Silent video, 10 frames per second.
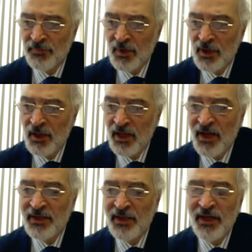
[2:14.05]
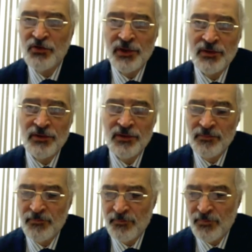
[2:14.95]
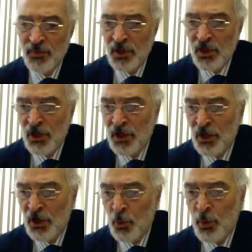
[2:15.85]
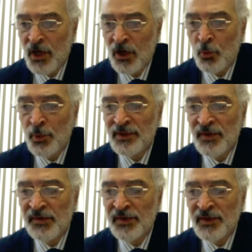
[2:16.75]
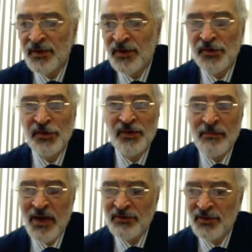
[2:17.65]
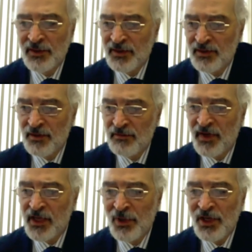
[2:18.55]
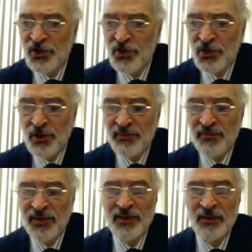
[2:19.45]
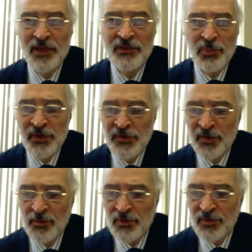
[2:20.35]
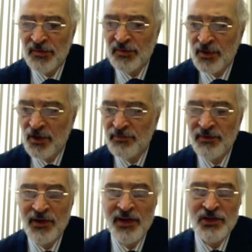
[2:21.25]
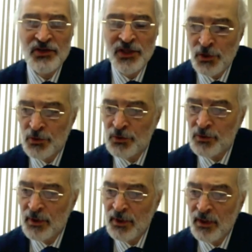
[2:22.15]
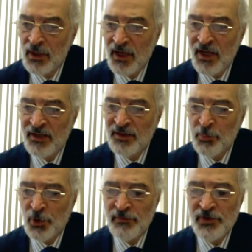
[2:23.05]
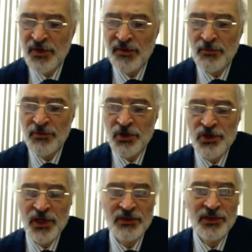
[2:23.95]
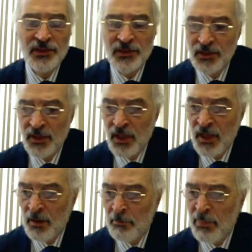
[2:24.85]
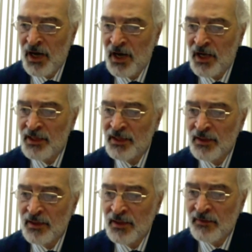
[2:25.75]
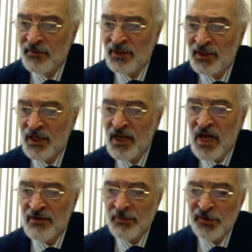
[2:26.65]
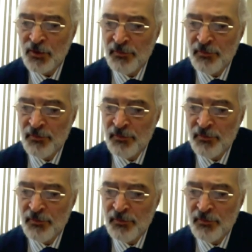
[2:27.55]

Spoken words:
hegemonic ambitions, discriminatory practices, and hatred, we are witnessing the systematic violation of the fundamental principles of international law